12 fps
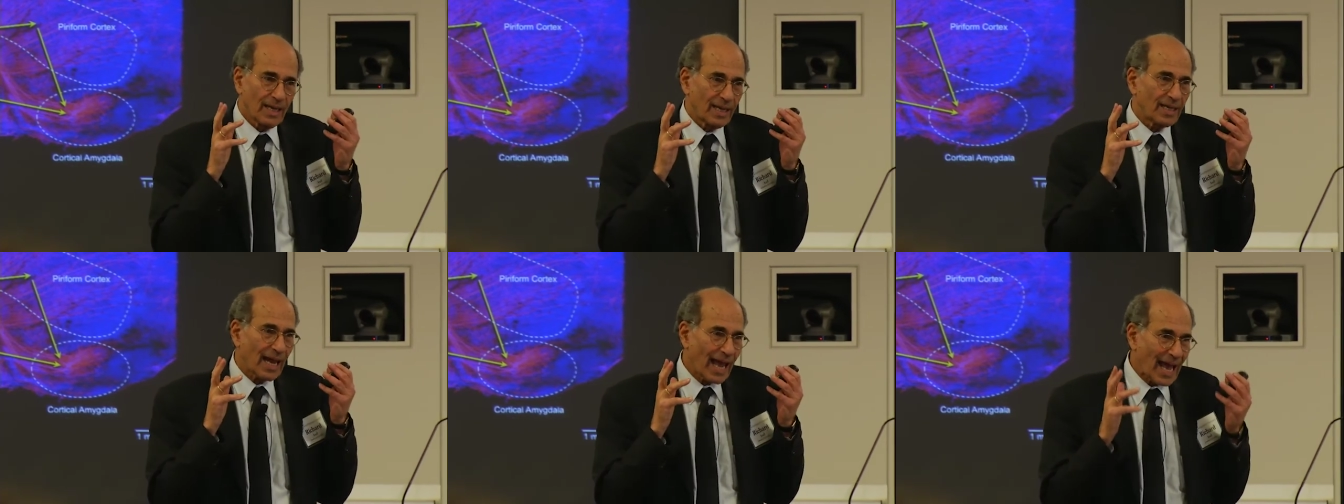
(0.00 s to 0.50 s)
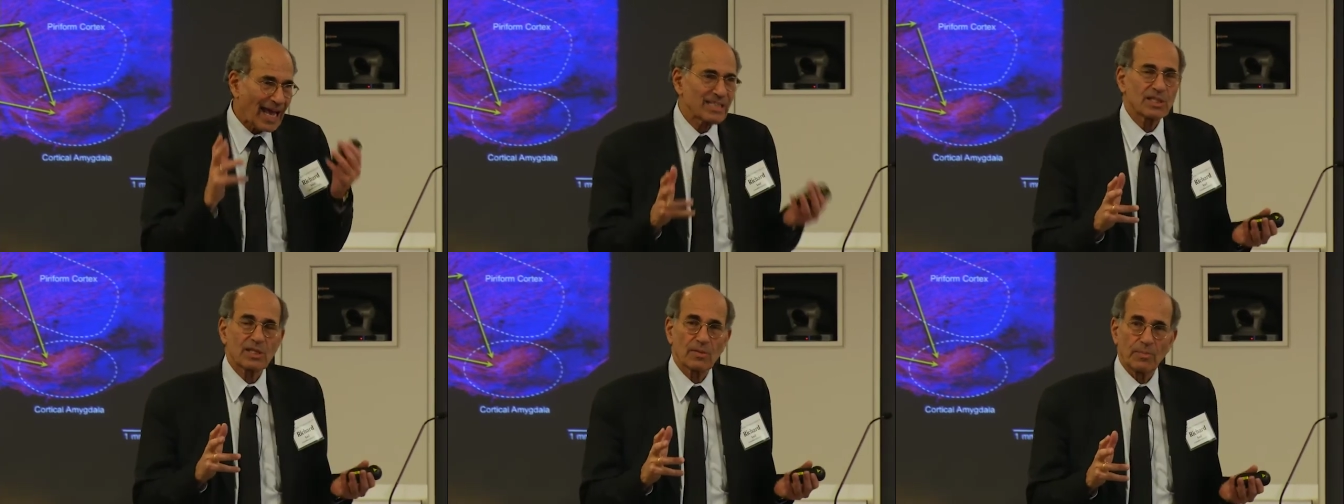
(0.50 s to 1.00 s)
It
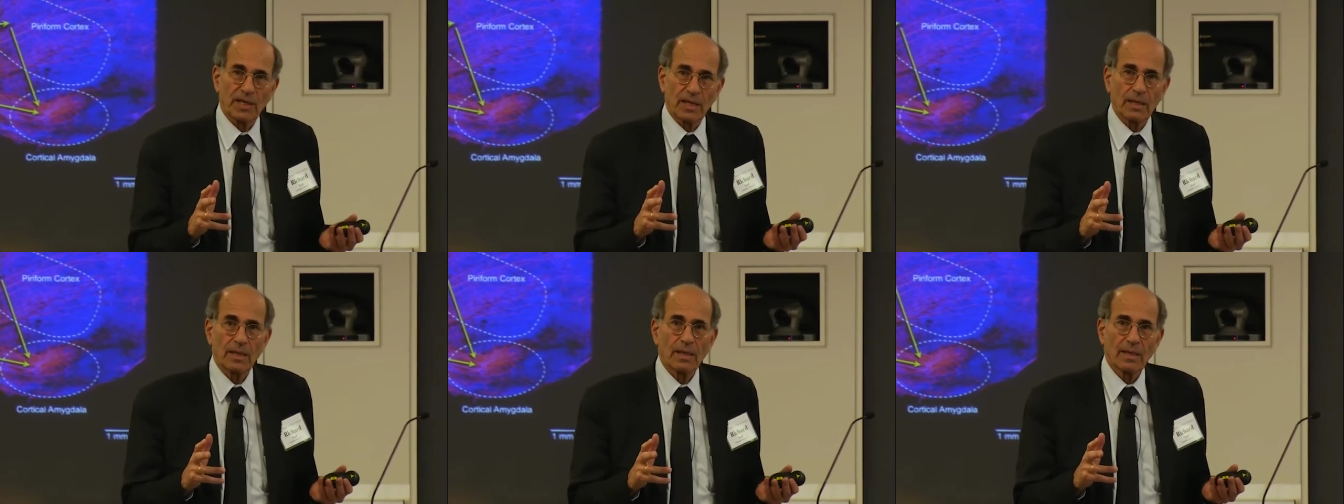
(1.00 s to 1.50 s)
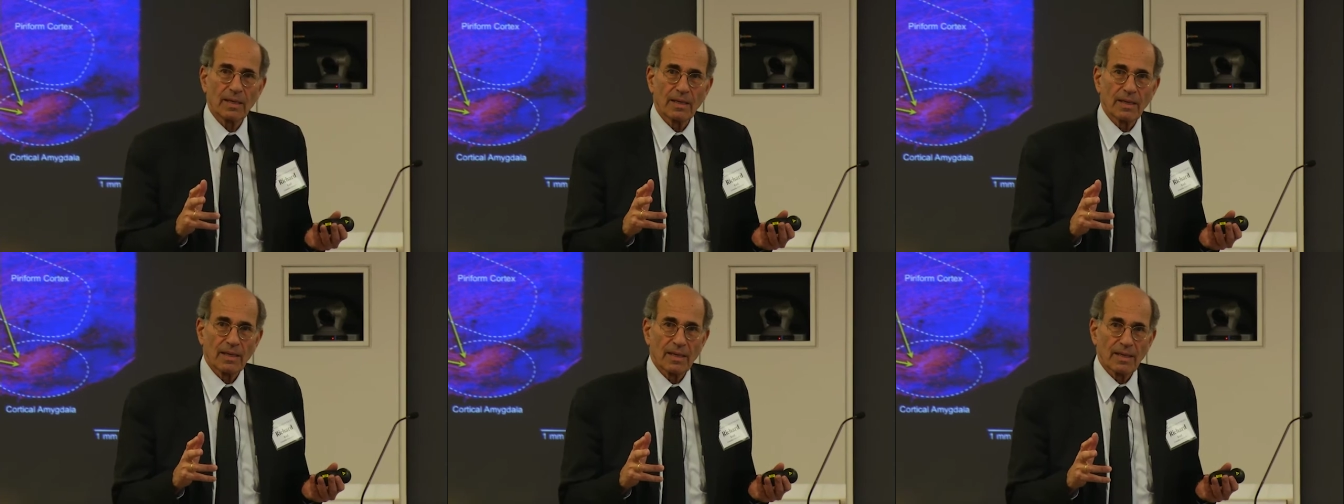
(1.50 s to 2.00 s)
has to be,
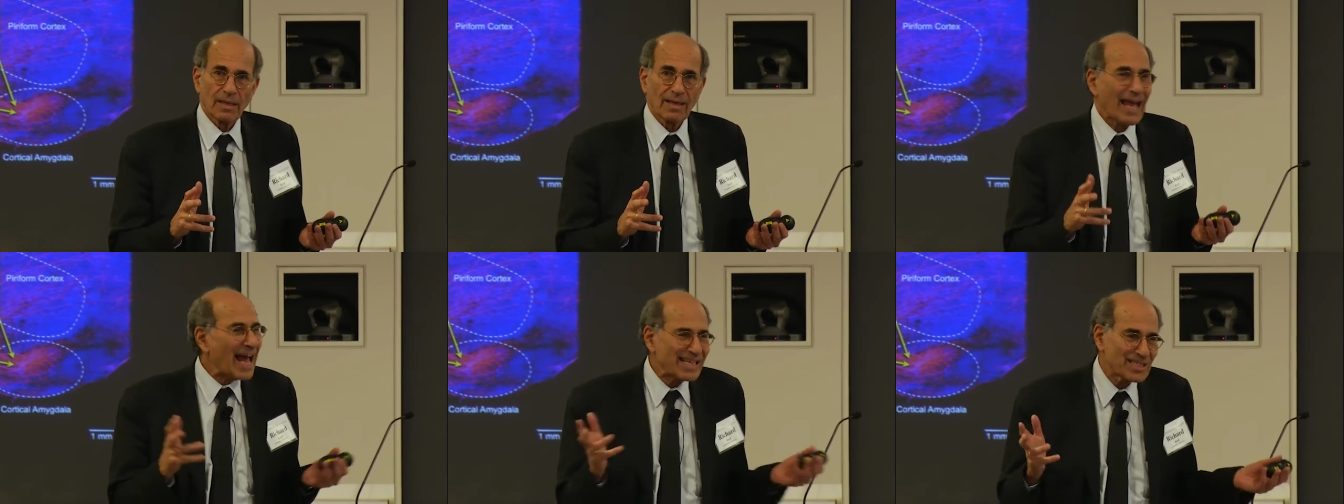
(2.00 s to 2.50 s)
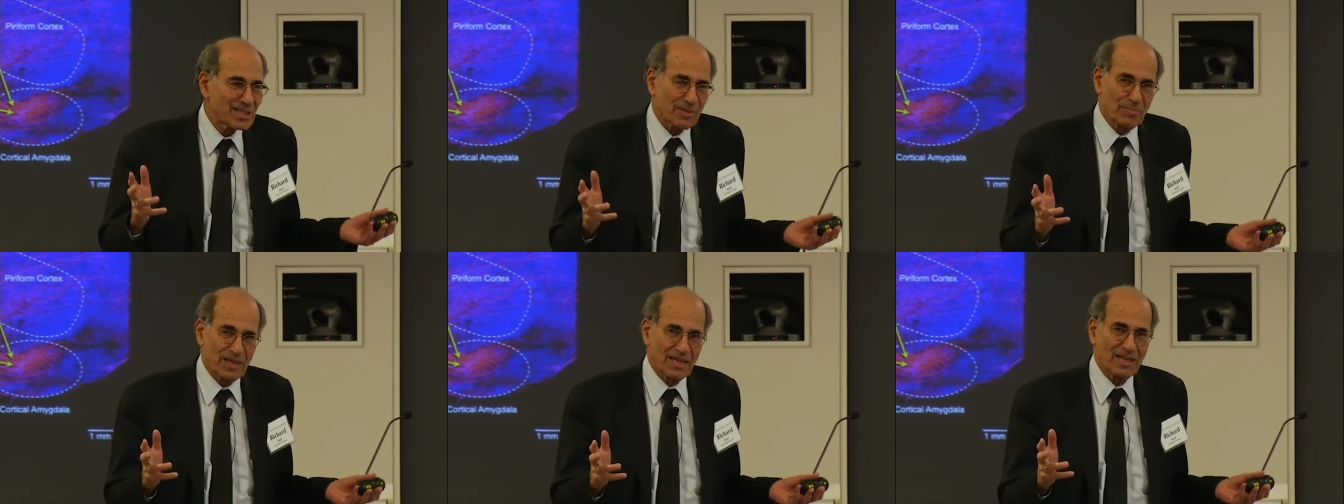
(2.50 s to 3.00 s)
has to
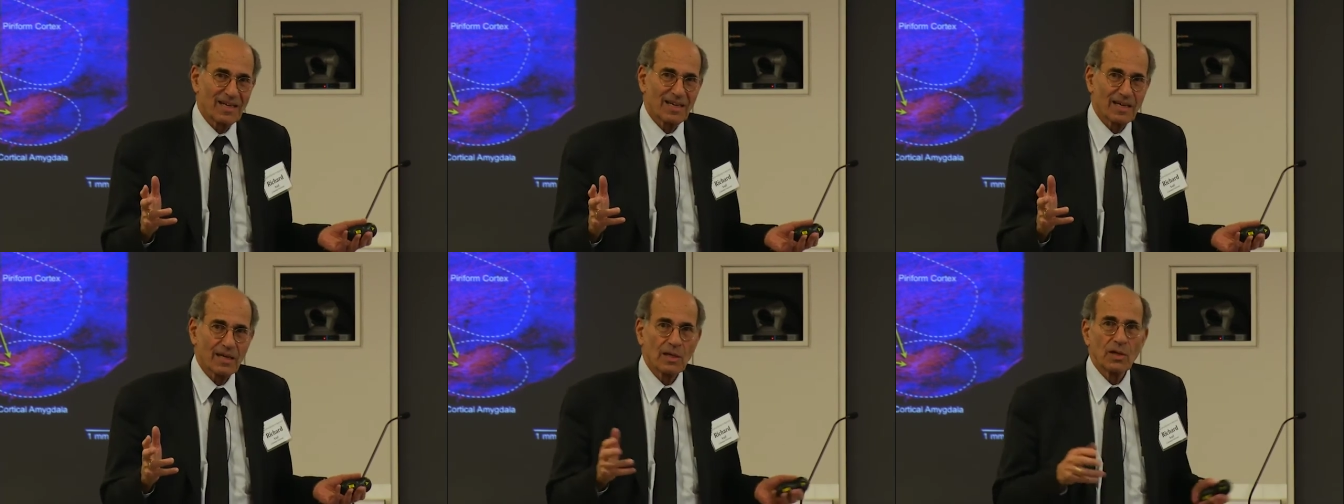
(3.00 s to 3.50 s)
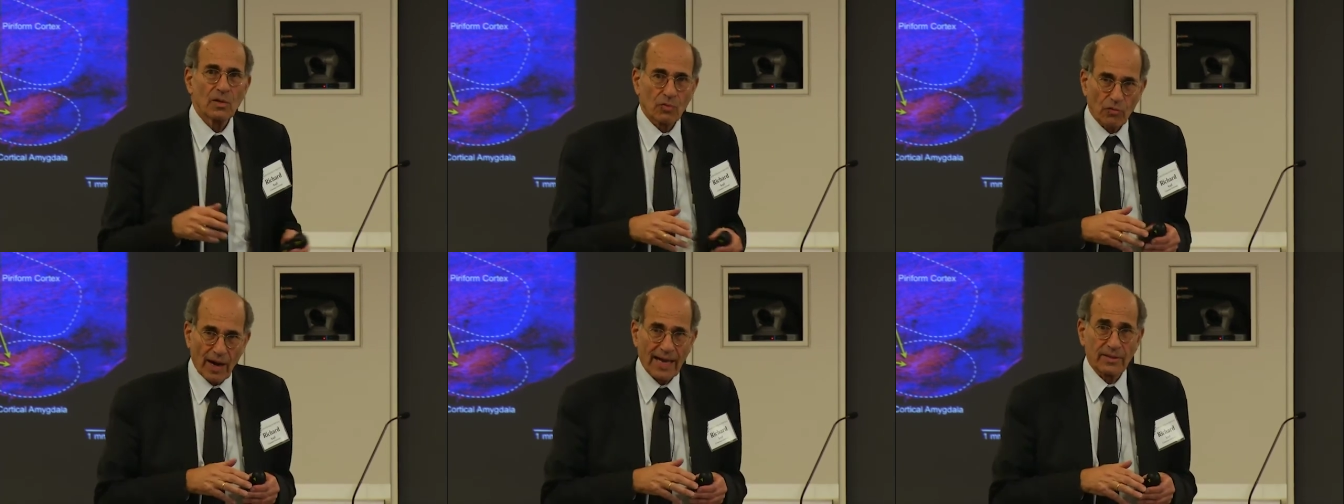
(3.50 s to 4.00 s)
be
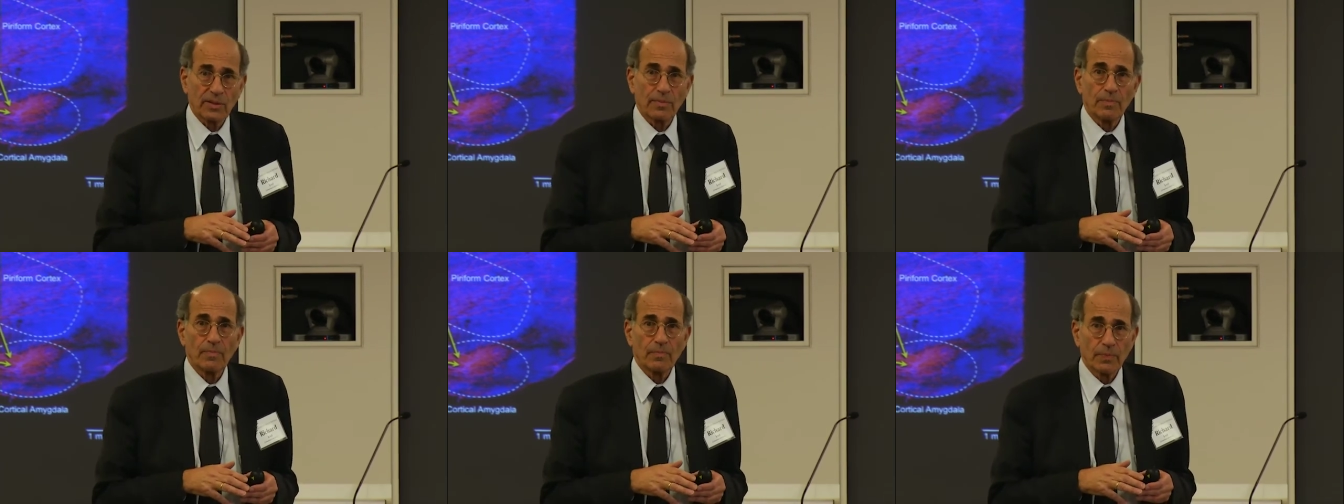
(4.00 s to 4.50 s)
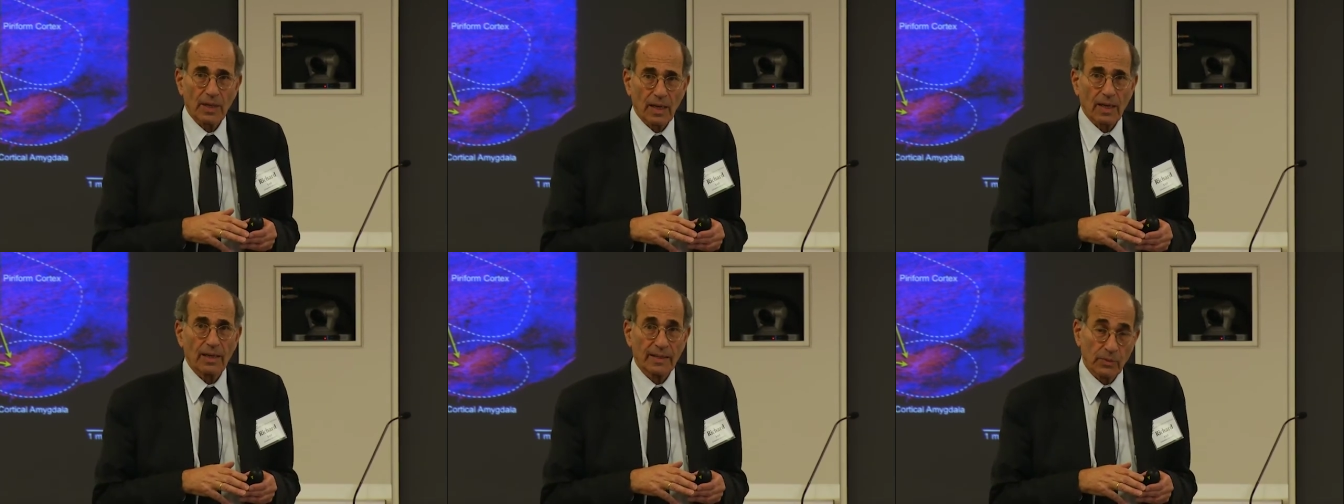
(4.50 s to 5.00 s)
random
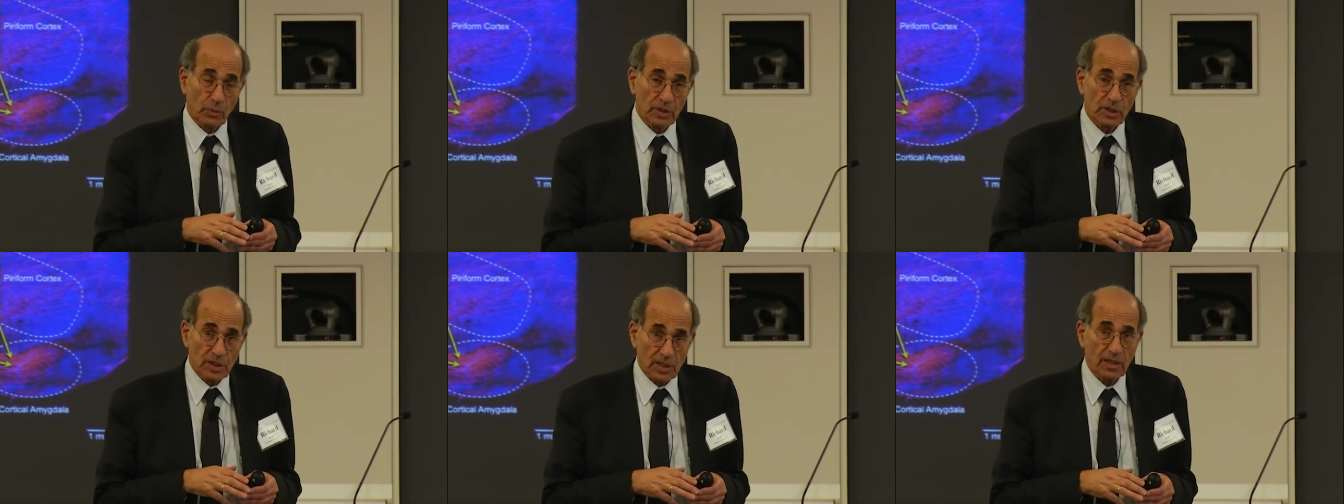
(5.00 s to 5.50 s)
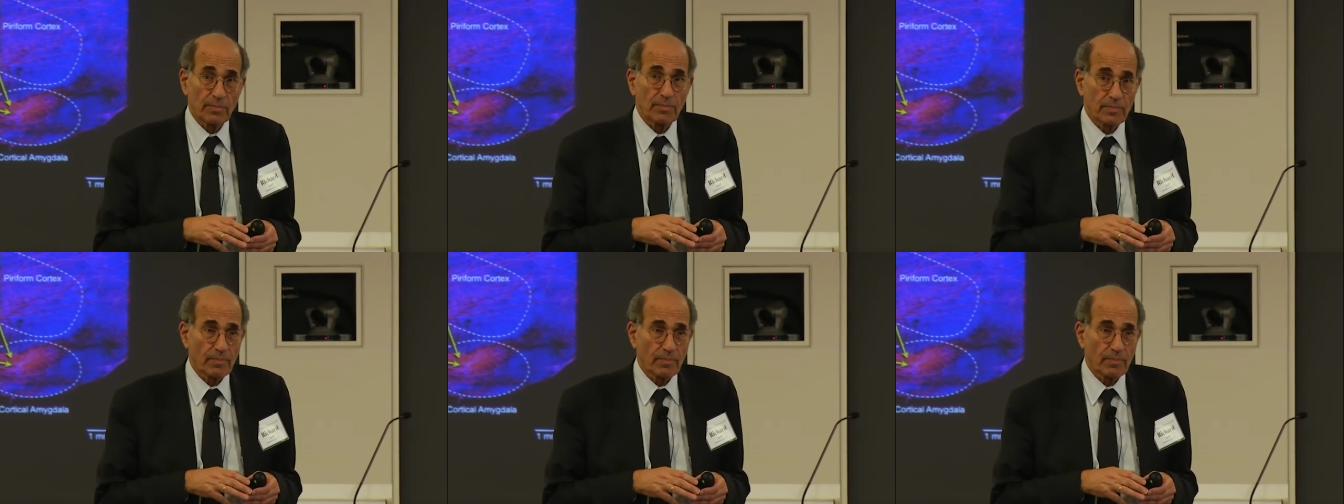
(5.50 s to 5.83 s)
it would seem.